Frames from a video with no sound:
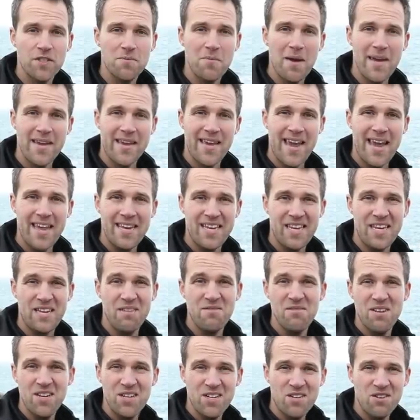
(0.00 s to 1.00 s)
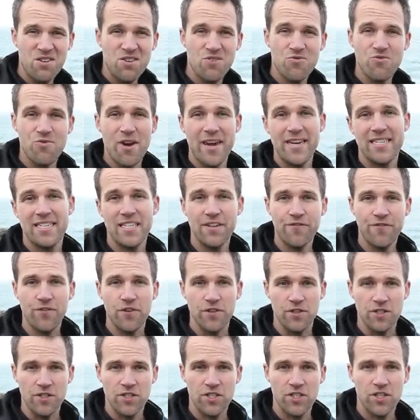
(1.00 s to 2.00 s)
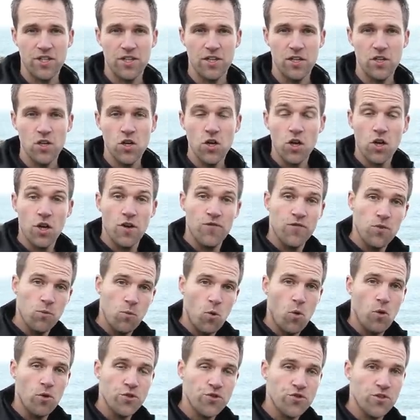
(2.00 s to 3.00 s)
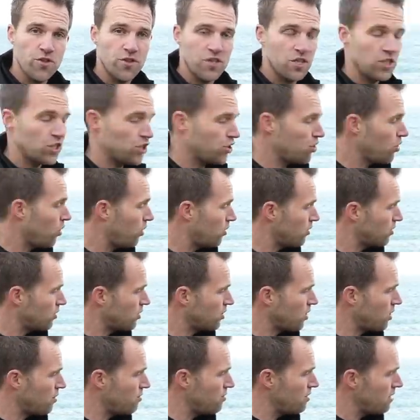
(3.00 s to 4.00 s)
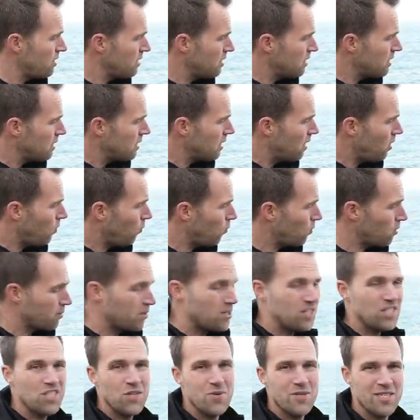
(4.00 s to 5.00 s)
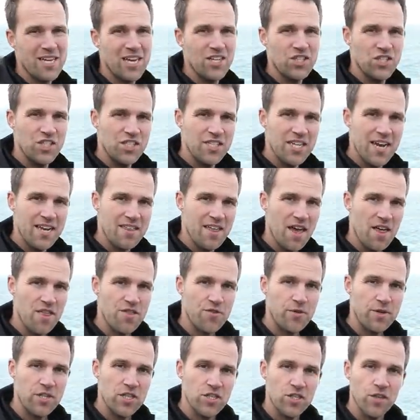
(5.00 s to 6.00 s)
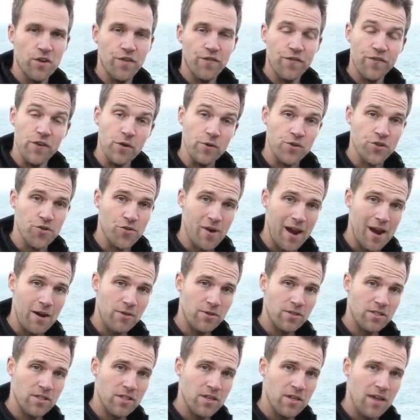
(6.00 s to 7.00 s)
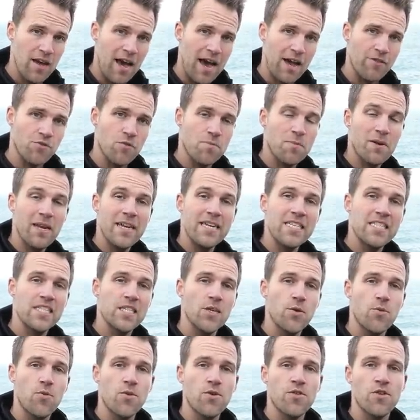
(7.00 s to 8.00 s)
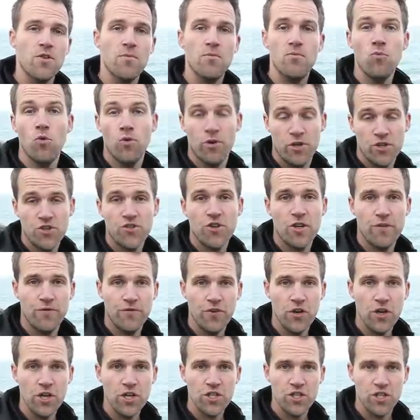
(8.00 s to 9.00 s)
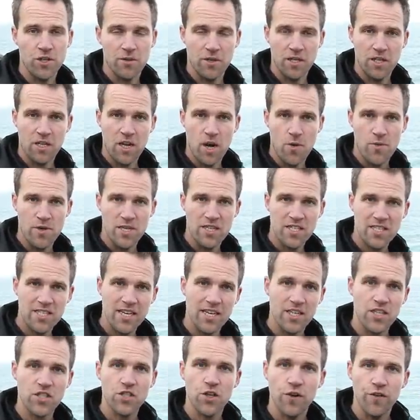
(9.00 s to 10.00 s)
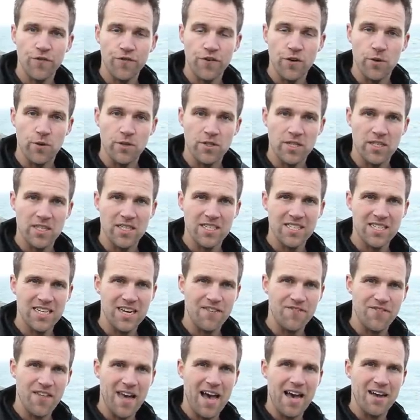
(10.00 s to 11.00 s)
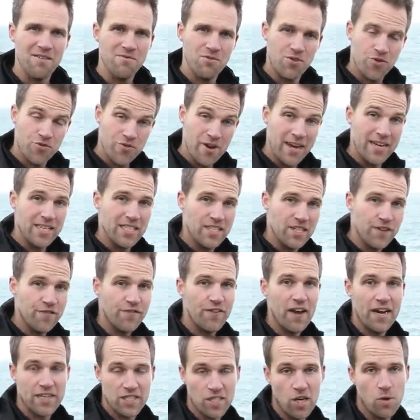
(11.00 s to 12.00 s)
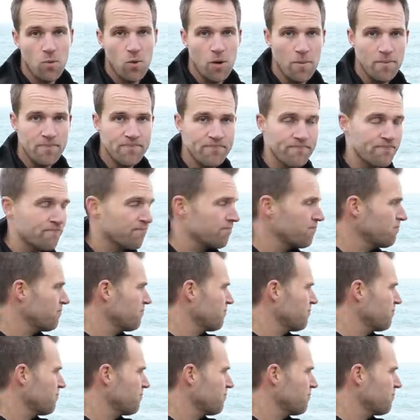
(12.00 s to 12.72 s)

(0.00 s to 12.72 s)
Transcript: to make any great difference to the look of the water in this shot. So what I'm going to do is actually take that three-stop filter out and replace it with a more extreme version. I'm going to go with a six-stop filter to see if that creates the effect I want.